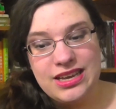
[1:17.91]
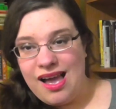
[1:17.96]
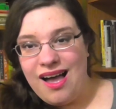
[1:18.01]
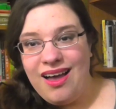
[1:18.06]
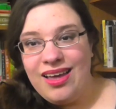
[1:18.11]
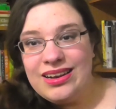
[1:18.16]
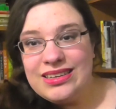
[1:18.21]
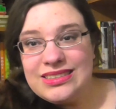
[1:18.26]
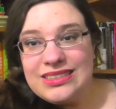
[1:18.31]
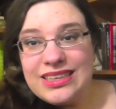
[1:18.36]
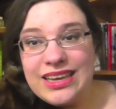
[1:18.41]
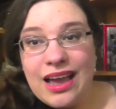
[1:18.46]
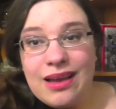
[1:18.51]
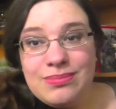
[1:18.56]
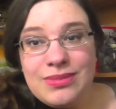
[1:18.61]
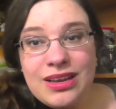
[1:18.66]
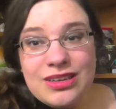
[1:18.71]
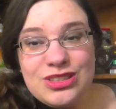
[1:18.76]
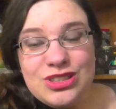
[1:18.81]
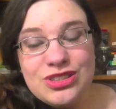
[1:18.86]
Honestly,
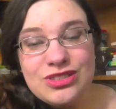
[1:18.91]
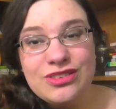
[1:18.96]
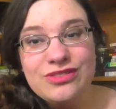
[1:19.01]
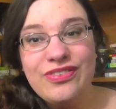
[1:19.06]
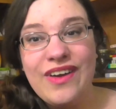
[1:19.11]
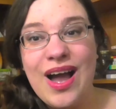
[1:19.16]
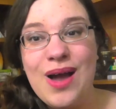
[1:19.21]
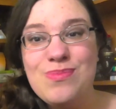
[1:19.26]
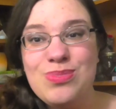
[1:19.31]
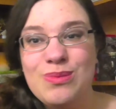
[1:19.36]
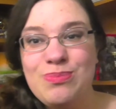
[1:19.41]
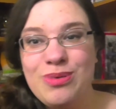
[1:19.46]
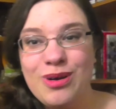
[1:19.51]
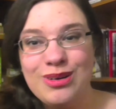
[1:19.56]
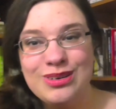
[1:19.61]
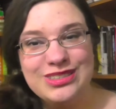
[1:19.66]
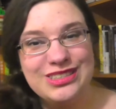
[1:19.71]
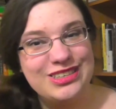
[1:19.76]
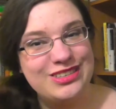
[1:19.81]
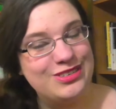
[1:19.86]
I'm not sure if I'm the
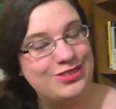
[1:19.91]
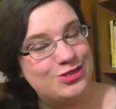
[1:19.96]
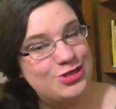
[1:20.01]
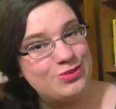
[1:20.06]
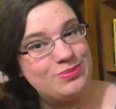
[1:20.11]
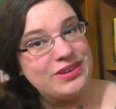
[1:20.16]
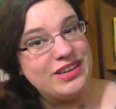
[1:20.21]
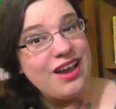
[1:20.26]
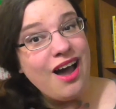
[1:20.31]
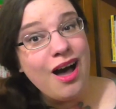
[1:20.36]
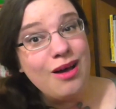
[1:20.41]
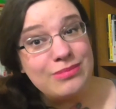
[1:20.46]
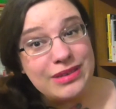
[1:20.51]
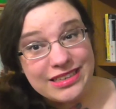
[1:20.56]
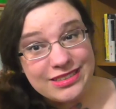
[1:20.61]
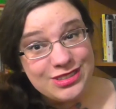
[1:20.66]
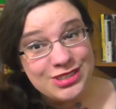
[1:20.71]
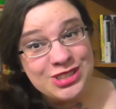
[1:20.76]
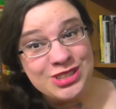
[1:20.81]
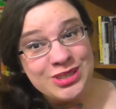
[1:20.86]
person you should be
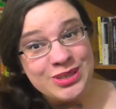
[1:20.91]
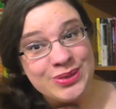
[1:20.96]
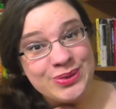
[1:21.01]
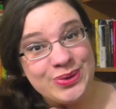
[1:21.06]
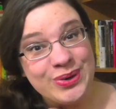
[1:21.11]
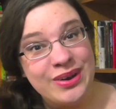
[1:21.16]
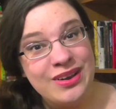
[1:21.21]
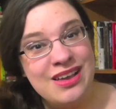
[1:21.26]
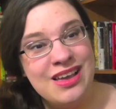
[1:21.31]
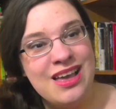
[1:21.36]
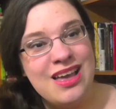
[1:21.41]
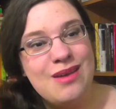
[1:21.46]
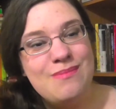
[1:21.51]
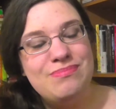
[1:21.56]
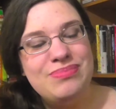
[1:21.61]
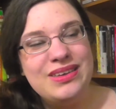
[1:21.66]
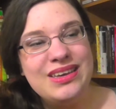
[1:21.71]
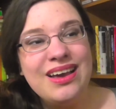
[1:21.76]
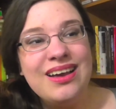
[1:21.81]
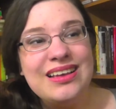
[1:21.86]
coming to
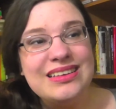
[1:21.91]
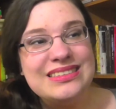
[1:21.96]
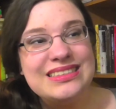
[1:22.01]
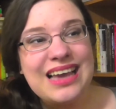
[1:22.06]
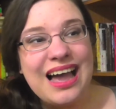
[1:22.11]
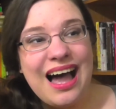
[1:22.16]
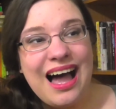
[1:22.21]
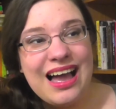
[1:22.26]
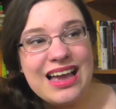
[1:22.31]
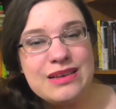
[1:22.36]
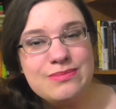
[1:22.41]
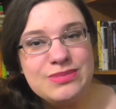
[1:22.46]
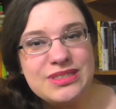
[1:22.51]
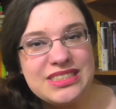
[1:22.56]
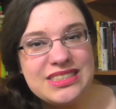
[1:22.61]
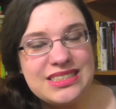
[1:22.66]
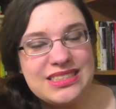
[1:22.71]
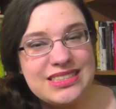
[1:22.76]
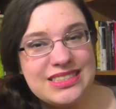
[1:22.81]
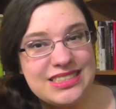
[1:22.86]
because I'm
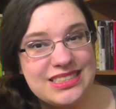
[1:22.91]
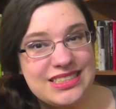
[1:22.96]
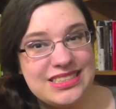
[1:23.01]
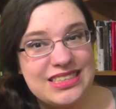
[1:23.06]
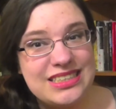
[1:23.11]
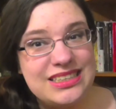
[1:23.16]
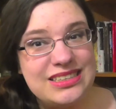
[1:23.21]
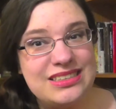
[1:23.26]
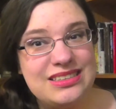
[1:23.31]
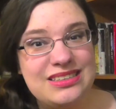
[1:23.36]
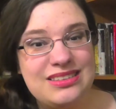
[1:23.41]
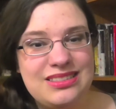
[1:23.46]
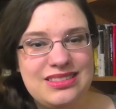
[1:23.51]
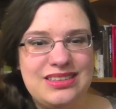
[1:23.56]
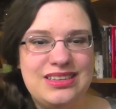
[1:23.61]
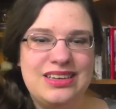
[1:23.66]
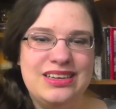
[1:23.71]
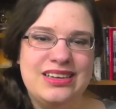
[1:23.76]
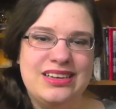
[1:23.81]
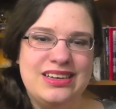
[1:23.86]

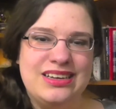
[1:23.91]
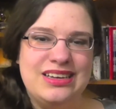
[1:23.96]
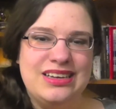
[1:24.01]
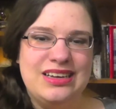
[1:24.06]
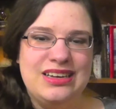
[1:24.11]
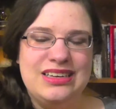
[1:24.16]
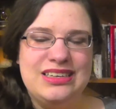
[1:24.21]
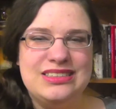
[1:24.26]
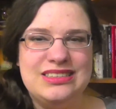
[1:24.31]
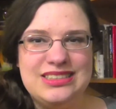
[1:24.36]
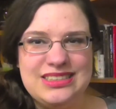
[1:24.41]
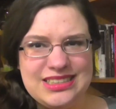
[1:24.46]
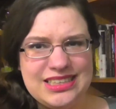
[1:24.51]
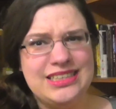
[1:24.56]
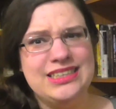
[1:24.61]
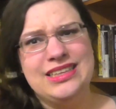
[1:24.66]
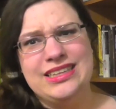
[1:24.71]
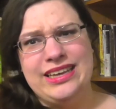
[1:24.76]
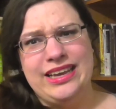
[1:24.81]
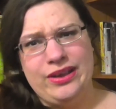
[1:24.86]
still
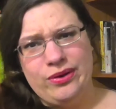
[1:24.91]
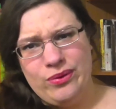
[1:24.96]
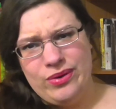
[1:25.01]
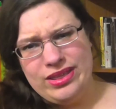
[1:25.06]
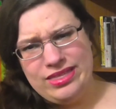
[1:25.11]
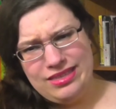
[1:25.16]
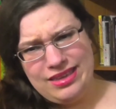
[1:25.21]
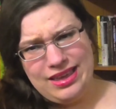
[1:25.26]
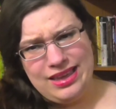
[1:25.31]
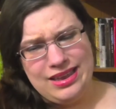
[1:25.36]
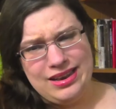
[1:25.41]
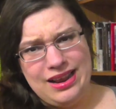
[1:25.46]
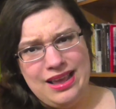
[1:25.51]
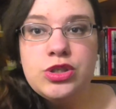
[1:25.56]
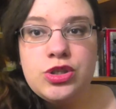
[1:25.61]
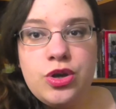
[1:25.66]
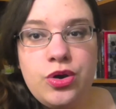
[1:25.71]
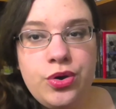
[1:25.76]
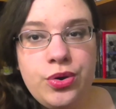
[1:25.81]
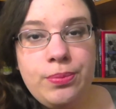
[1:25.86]
dealing with it.
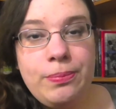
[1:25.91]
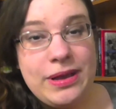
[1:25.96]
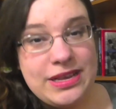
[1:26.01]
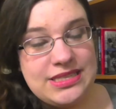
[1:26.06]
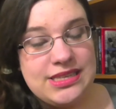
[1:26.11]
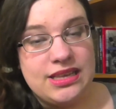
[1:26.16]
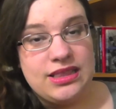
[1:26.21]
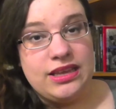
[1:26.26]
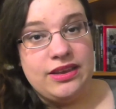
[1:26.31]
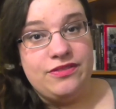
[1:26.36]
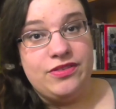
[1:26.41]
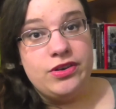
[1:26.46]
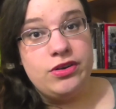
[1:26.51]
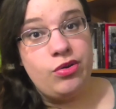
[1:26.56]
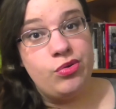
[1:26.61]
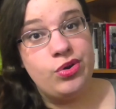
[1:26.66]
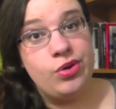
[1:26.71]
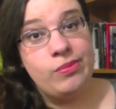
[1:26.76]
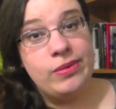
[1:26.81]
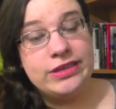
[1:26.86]
So basically, if you
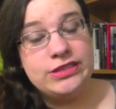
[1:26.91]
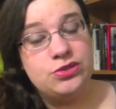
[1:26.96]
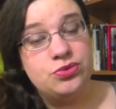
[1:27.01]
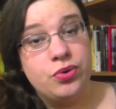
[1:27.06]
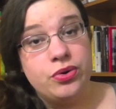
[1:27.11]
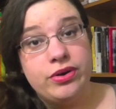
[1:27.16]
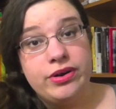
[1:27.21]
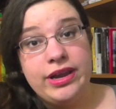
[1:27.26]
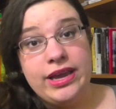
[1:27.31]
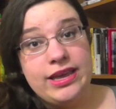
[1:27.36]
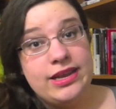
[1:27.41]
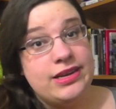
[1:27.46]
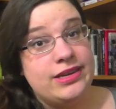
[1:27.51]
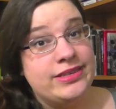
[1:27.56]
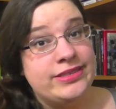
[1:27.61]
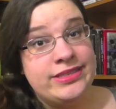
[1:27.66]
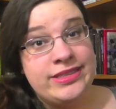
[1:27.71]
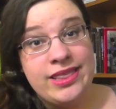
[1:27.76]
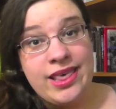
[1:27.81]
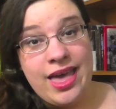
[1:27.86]
don't know my story, it
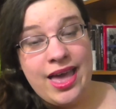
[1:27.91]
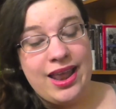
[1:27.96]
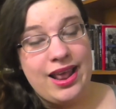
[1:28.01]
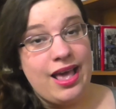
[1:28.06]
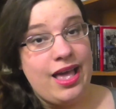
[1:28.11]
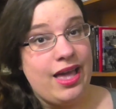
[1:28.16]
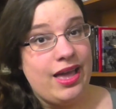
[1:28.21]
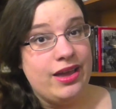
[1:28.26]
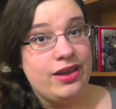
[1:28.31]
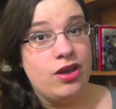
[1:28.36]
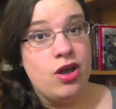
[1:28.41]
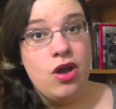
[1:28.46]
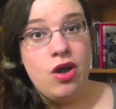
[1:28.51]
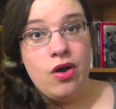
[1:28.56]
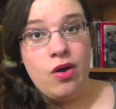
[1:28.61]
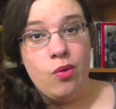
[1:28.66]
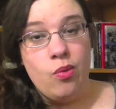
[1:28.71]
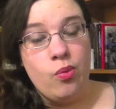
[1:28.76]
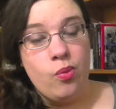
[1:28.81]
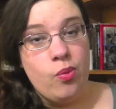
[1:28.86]
is that I
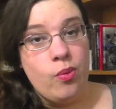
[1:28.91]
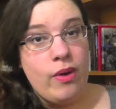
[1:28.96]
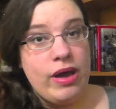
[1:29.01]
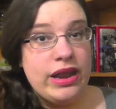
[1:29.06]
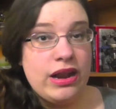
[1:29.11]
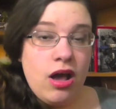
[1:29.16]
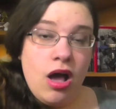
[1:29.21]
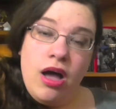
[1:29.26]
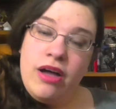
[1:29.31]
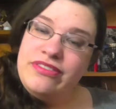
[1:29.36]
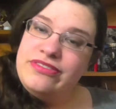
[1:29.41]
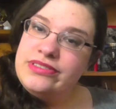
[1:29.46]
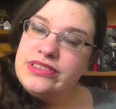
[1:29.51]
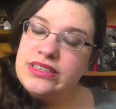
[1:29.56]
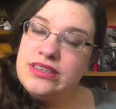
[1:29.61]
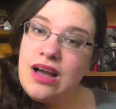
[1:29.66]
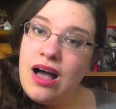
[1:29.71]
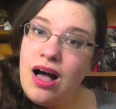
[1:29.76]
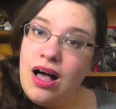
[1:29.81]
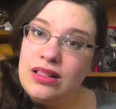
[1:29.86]
went off
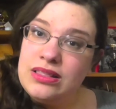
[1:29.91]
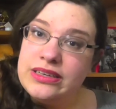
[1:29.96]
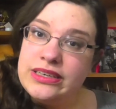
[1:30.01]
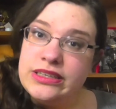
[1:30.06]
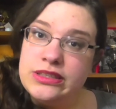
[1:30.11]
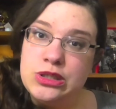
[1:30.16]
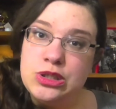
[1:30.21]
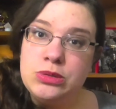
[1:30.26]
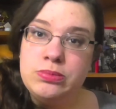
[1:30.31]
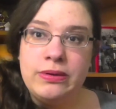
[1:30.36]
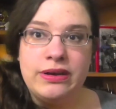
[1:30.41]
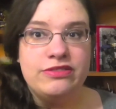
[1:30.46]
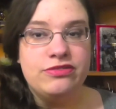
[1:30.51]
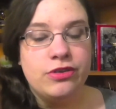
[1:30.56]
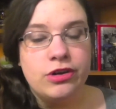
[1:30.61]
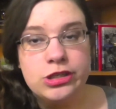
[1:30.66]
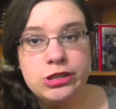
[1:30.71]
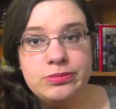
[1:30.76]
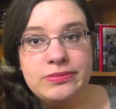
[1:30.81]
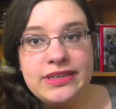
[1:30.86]
to college my
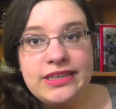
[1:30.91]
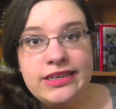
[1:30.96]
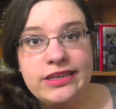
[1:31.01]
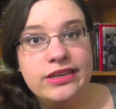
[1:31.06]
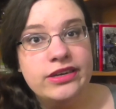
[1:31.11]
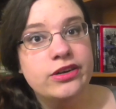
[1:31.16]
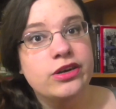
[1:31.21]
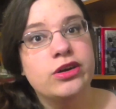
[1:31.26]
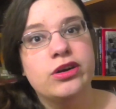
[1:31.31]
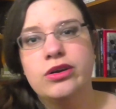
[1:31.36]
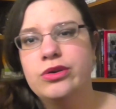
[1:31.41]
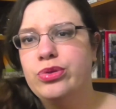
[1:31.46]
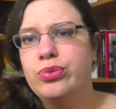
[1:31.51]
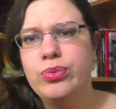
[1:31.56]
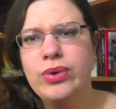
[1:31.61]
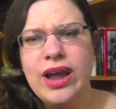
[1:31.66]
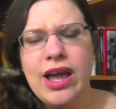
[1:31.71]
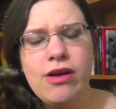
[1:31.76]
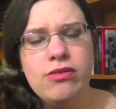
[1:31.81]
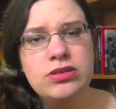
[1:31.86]
freshman year,
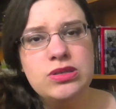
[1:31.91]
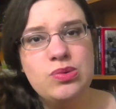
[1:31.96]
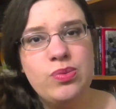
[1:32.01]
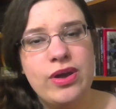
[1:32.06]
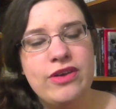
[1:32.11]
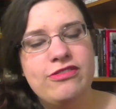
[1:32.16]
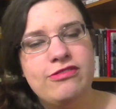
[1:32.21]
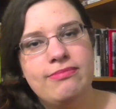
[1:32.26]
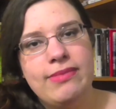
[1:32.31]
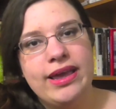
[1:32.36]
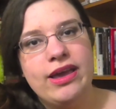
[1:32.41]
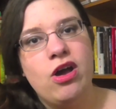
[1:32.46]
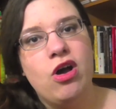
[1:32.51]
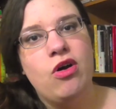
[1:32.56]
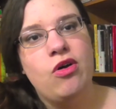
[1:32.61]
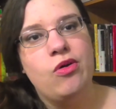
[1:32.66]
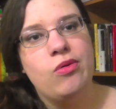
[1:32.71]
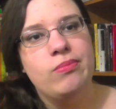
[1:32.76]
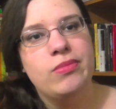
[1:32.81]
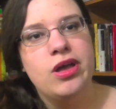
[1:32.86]
3 hours away from my
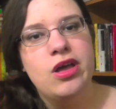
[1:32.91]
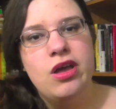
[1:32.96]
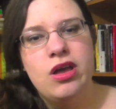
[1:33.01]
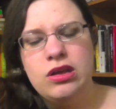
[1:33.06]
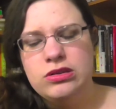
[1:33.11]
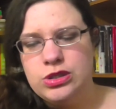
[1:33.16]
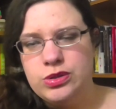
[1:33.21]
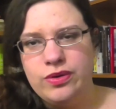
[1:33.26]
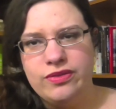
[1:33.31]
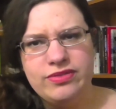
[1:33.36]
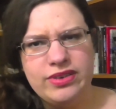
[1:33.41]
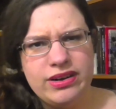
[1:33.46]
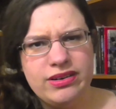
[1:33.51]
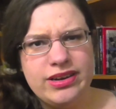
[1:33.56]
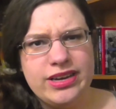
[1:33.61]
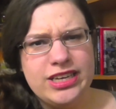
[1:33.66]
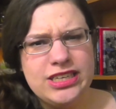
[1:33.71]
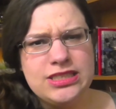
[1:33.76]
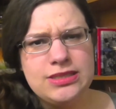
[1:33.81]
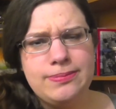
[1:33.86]
home, to a
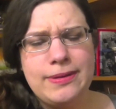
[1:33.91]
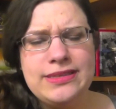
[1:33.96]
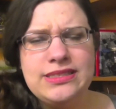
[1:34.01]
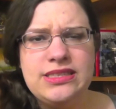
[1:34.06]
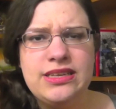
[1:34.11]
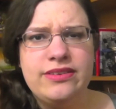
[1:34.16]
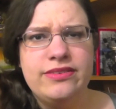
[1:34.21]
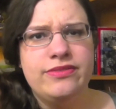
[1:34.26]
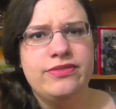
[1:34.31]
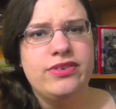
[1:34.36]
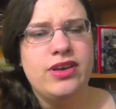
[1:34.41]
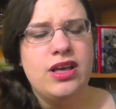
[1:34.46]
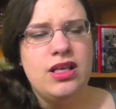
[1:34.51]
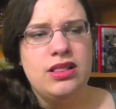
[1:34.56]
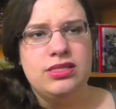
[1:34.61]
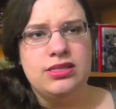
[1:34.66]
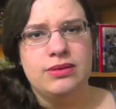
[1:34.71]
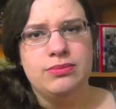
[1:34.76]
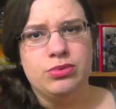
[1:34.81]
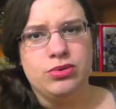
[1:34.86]
very expensive
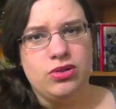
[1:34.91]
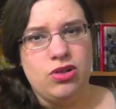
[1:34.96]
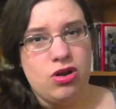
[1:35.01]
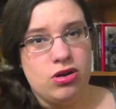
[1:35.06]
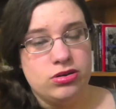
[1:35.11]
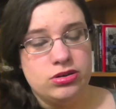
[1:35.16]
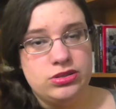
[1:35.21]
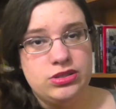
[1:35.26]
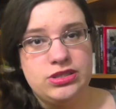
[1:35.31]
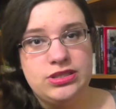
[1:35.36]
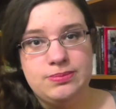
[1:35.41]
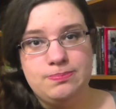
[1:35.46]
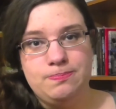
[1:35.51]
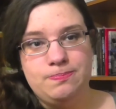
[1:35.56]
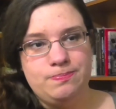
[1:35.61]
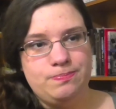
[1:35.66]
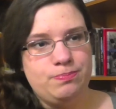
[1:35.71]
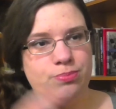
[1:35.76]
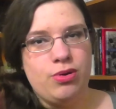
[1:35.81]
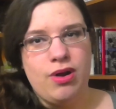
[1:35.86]
liberal arts
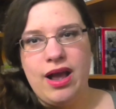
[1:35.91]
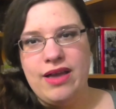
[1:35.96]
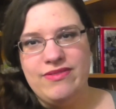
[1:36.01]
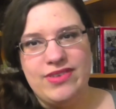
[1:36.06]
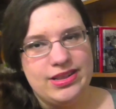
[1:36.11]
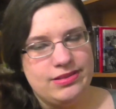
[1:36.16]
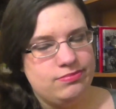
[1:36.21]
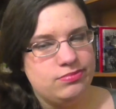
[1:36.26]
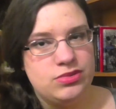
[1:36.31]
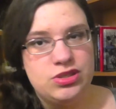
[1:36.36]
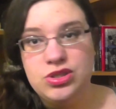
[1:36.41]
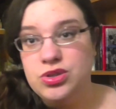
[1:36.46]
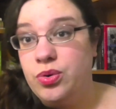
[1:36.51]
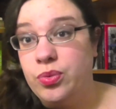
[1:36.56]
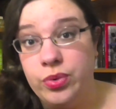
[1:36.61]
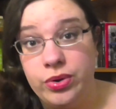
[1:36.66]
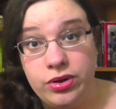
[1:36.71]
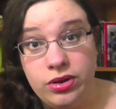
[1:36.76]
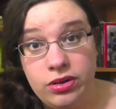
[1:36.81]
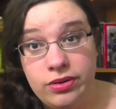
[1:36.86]
private
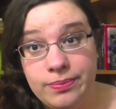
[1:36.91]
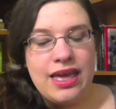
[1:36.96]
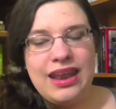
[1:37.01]
school.